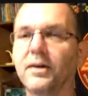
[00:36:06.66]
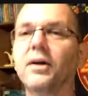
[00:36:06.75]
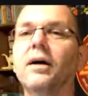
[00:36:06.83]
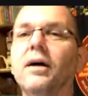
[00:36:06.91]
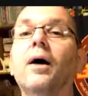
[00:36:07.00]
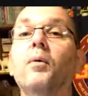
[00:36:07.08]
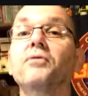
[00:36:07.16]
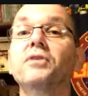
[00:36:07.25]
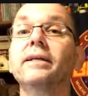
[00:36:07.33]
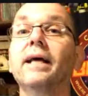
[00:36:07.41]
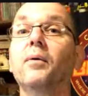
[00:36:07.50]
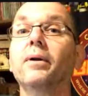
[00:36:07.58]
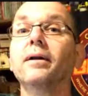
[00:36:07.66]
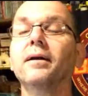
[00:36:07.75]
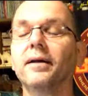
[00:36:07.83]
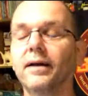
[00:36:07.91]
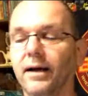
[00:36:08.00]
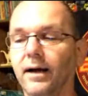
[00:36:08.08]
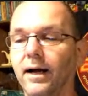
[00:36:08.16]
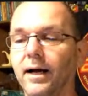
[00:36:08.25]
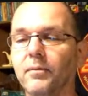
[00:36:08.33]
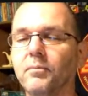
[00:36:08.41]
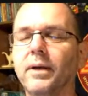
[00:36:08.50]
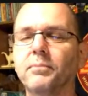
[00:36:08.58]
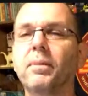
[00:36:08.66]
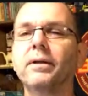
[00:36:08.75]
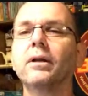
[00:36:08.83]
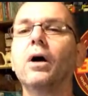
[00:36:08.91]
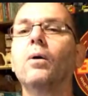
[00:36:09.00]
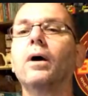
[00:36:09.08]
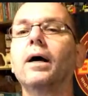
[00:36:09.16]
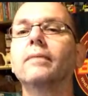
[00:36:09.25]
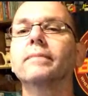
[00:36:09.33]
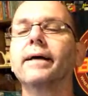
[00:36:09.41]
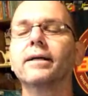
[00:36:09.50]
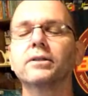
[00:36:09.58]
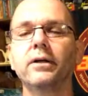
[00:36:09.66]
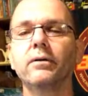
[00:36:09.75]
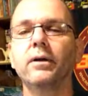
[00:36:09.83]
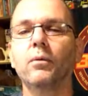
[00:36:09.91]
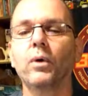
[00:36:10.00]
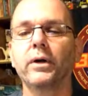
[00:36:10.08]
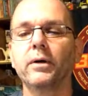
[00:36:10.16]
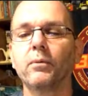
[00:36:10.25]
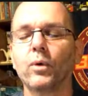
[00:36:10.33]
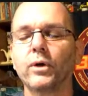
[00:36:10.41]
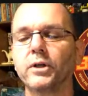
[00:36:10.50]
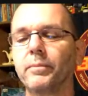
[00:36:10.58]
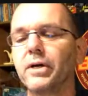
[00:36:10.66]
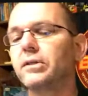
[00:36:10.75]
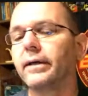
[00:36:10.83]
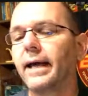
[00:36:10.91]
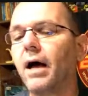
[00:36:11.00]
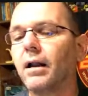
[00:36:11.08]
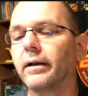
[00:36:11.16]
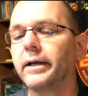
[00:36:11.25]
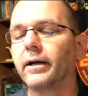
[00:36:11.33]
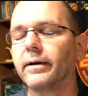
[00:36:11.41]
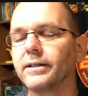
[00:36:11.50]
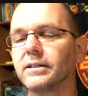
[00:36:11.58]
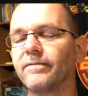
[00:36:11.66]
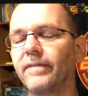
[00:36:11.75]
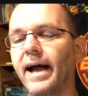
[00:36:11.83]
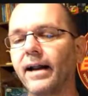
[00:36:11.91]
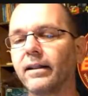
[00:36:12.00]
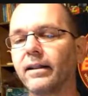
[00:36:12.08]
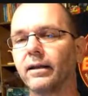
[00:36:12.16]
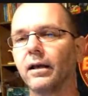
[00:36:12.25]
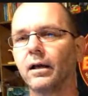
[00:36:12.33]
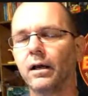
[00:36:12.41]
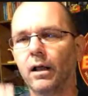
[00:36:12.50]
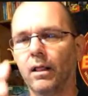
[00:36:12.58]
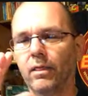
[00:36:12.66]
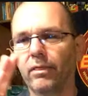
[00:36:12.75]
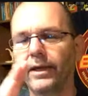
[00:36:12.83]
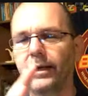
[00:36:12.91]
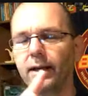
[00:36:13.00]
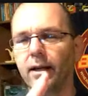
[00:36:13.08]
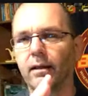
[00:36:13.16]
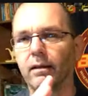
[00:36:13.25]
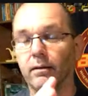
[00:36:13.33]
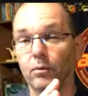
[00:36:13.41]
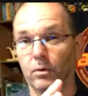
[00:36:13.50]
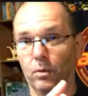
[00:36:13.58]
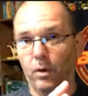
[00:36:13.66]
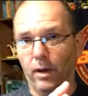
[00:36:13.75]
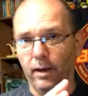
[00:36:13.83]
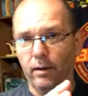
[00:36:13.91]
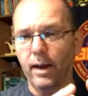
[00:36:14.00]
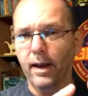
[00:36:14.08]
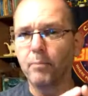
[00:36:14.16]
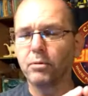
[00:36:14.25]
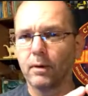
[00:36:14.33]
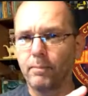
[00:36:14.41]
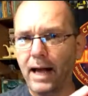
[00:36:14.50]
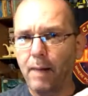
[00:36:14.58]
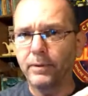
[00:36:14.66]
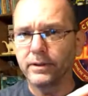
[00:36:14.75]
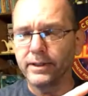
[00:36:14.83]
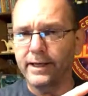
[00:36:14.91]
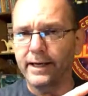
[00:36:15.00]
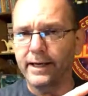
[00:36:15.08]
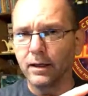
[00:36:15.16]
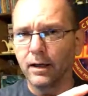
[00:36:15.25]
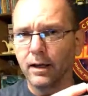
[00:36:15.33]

We've seen that one. But no, X. What you're missing out on here is the fact that the Emperor Palpatine